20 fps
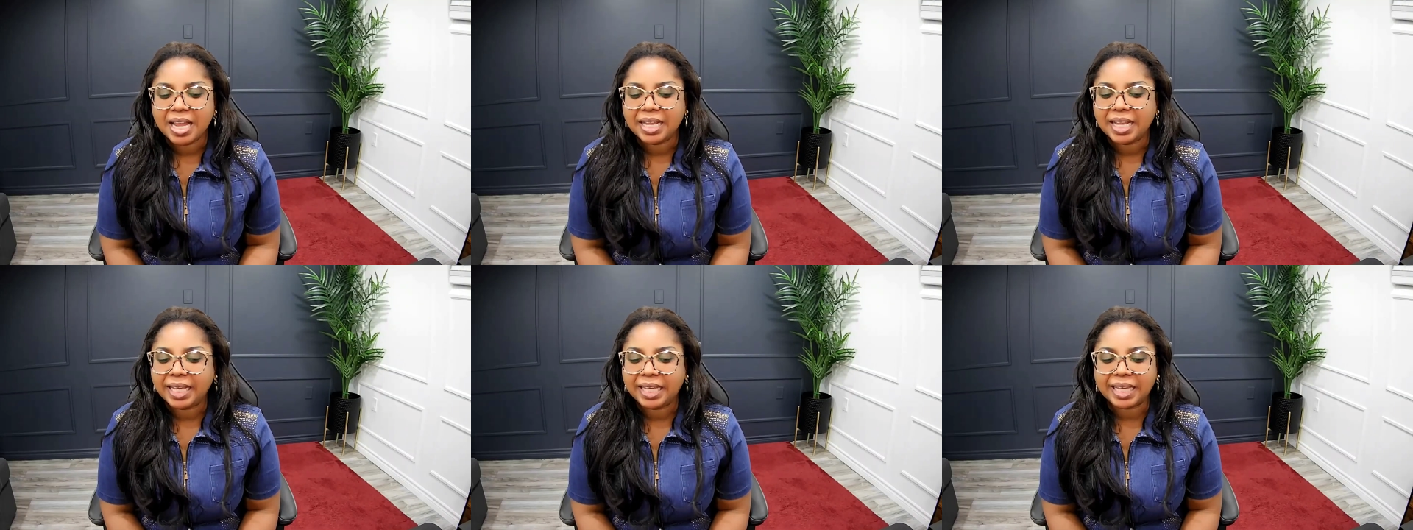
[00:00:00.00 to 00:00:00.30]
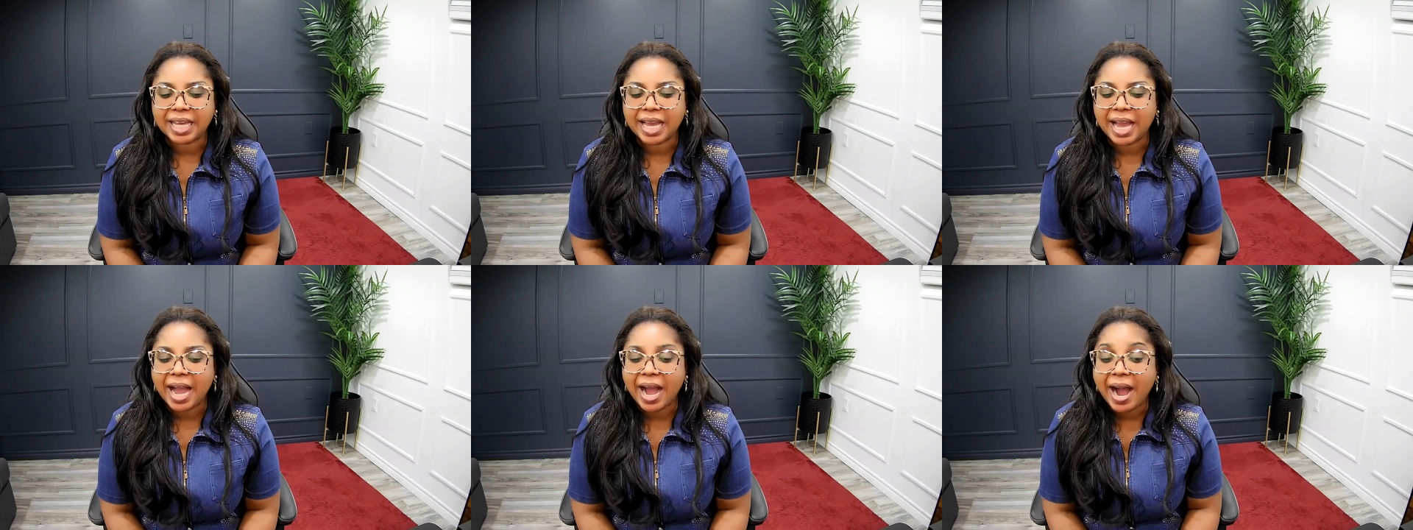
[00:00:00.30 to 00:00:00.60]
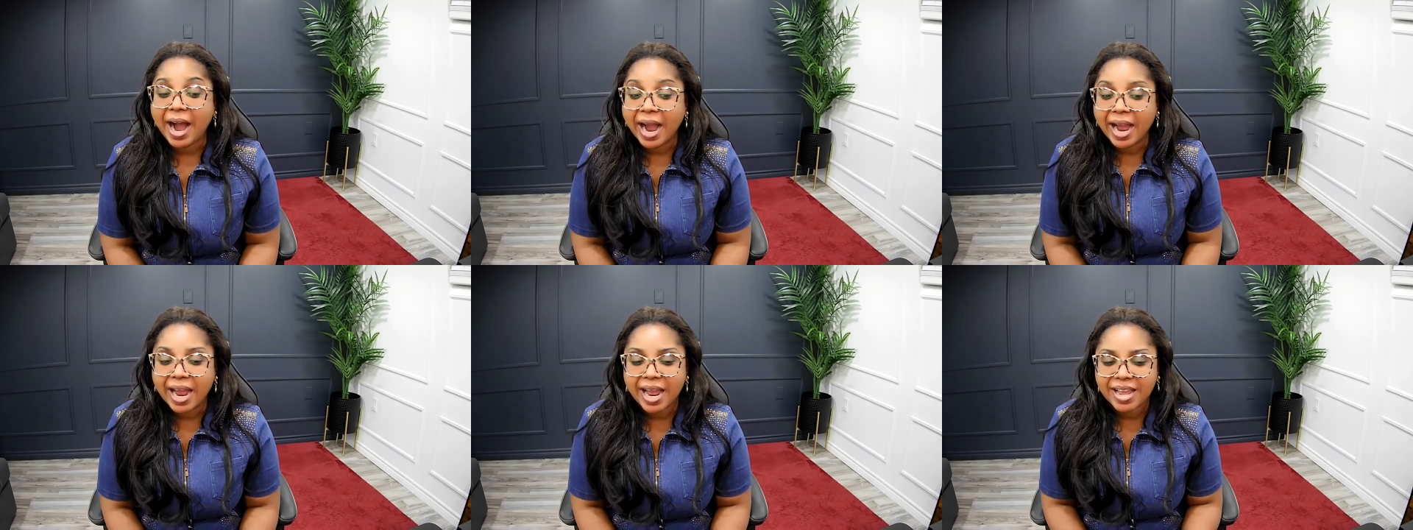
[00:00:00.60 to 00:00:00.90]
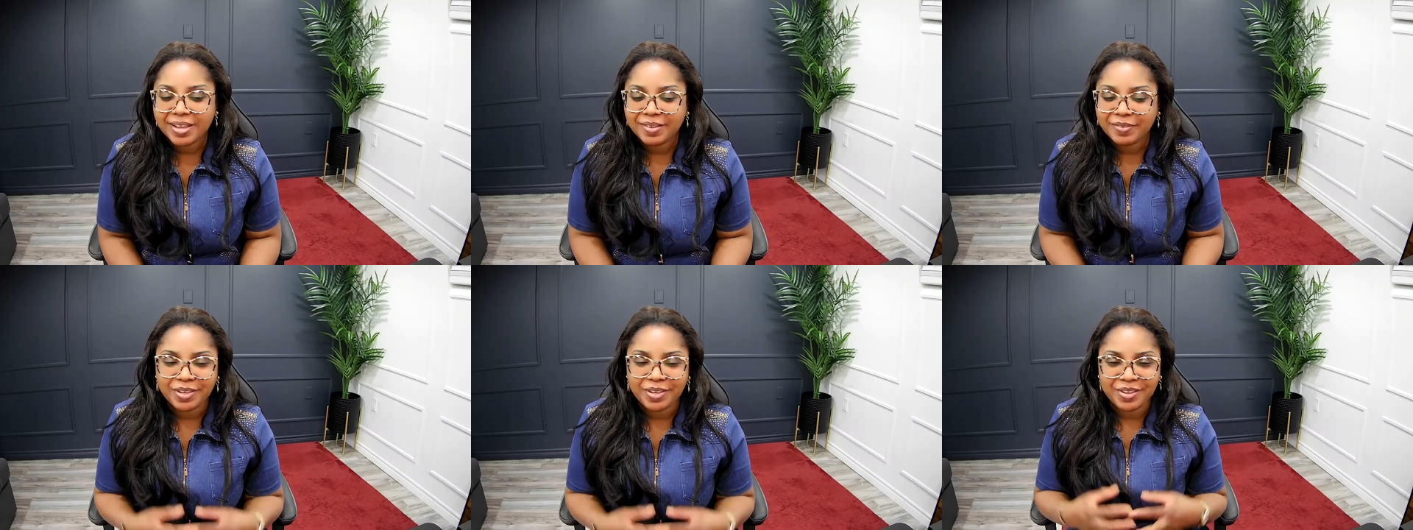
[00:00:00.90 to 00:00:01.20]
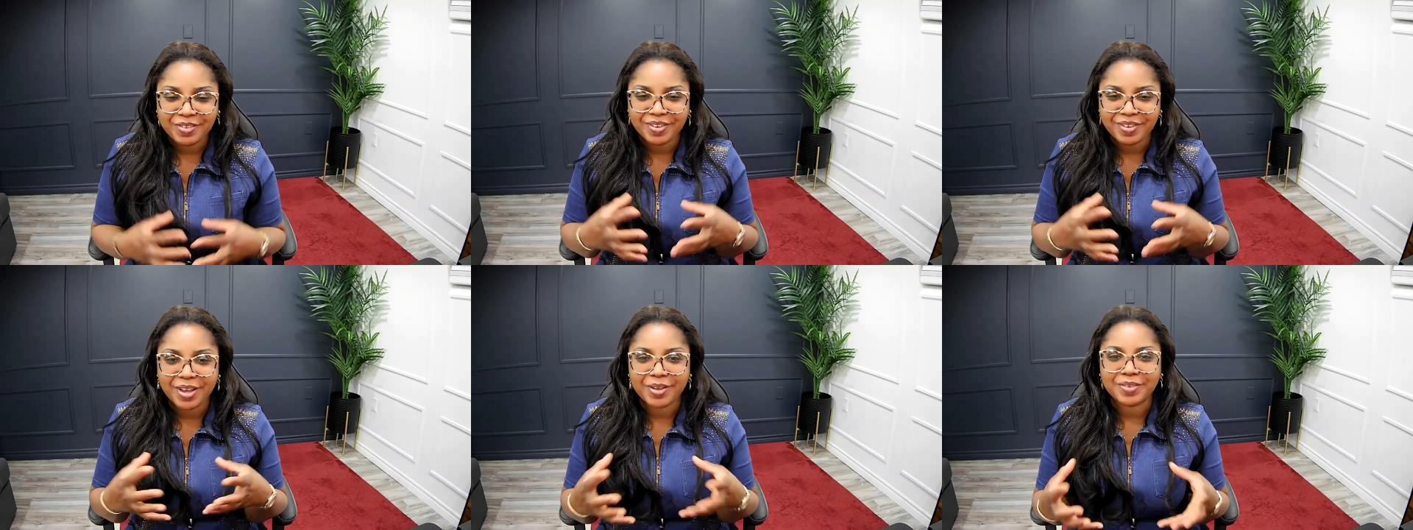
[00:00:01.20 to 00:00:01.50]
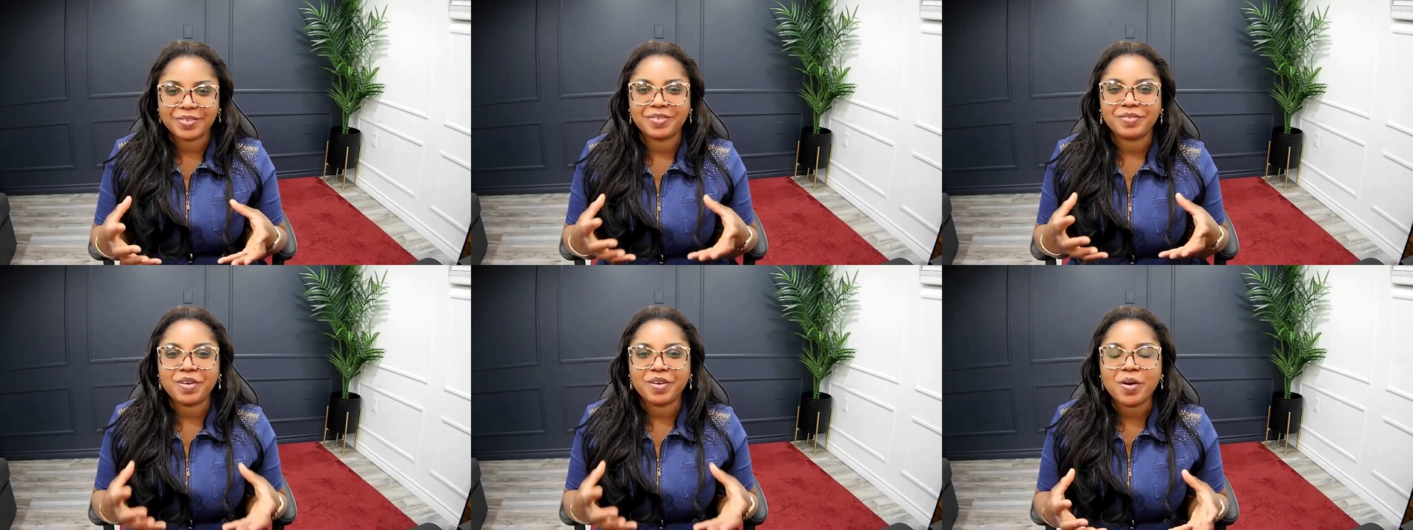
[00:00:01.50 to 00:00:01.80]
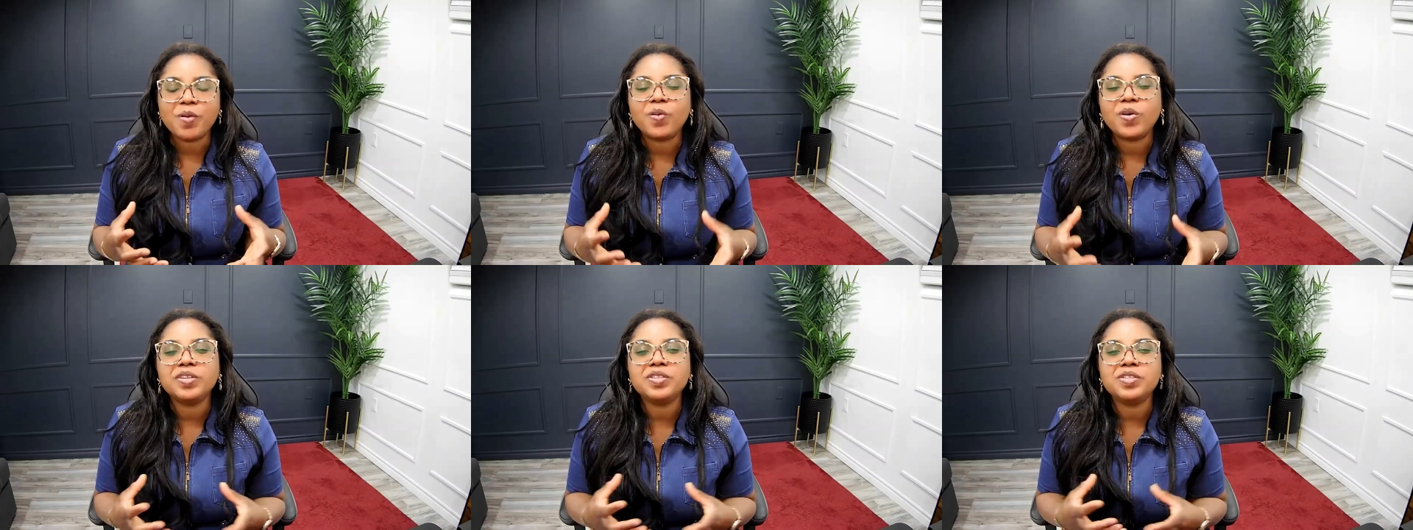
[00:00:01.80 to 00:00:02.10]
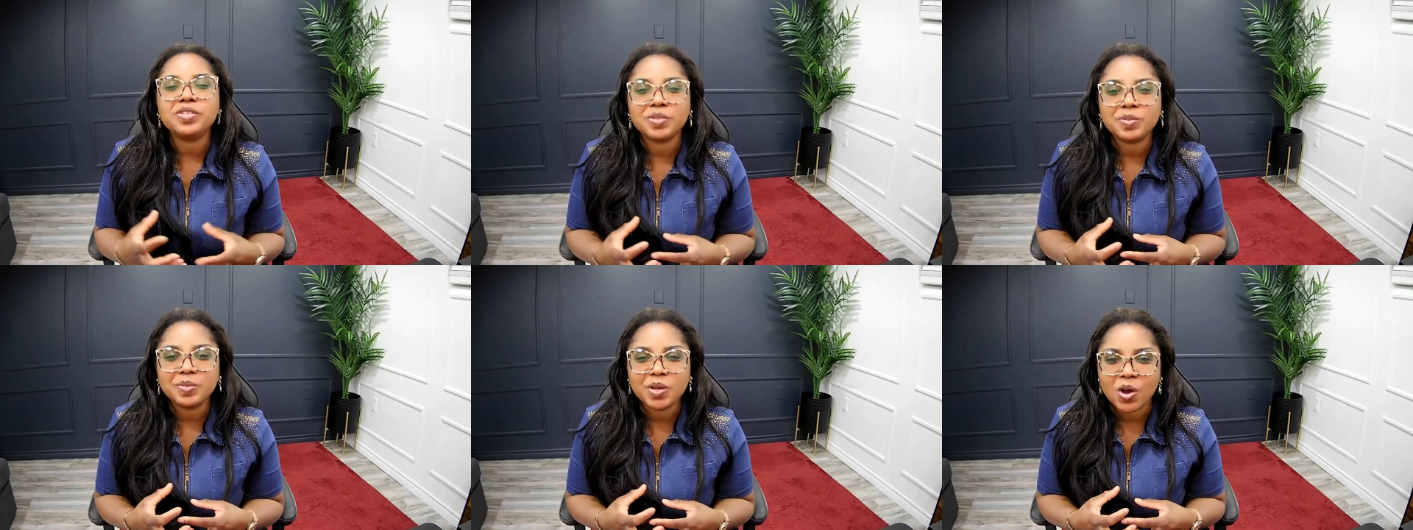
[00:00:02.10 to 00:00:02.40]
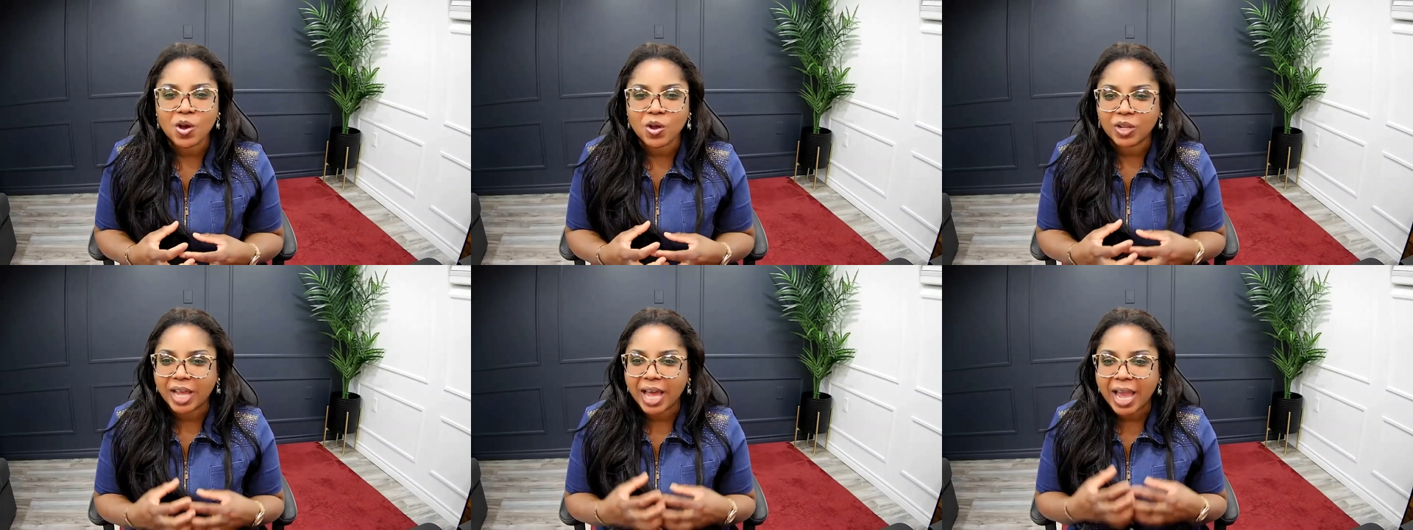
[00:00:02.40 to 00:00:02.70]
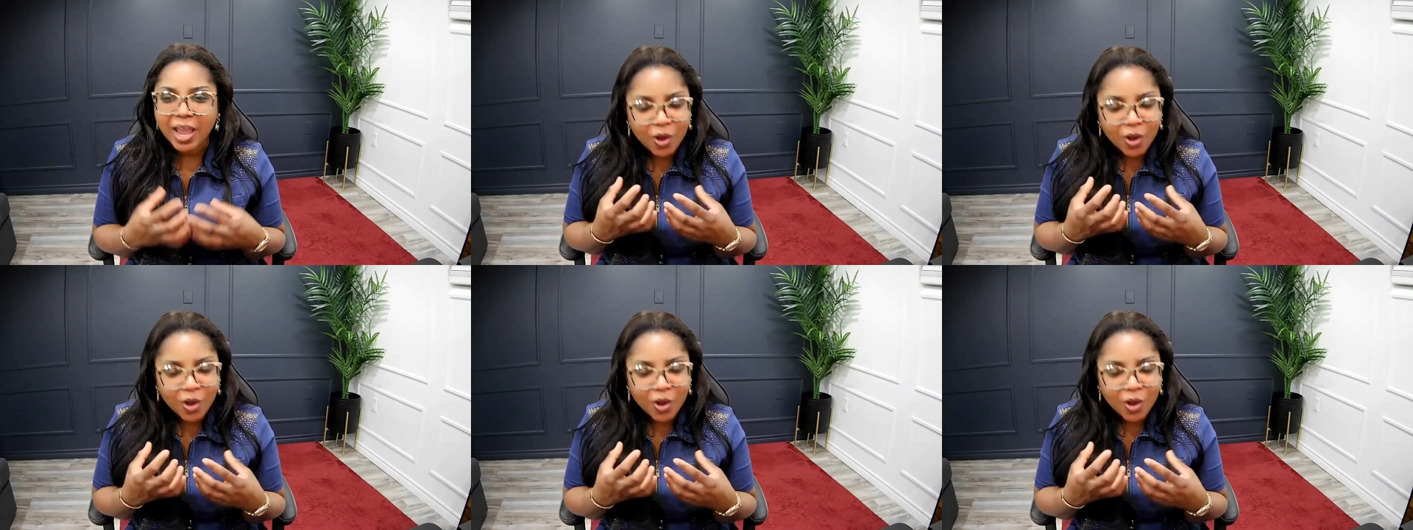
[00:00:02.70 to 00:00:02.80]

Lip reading: like we had on one Zoom call,